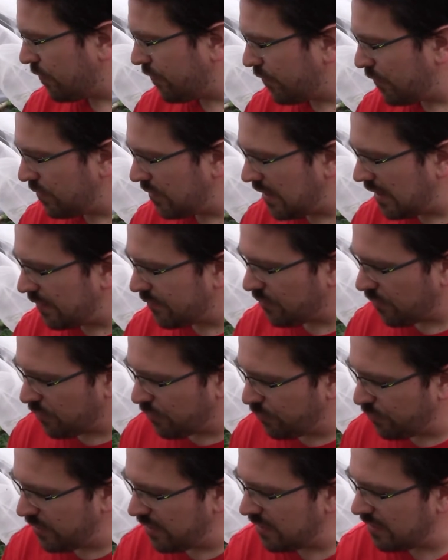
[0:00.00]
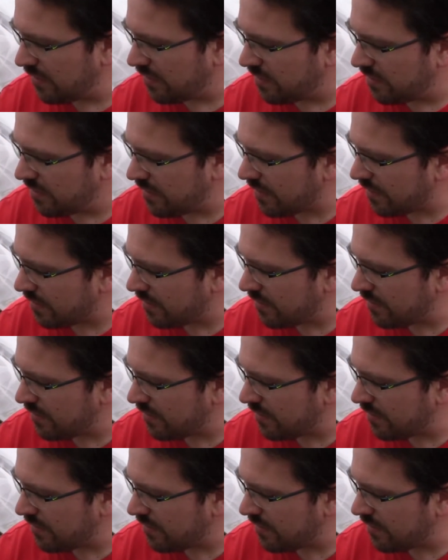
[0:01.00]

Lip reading: few leaves are really thick.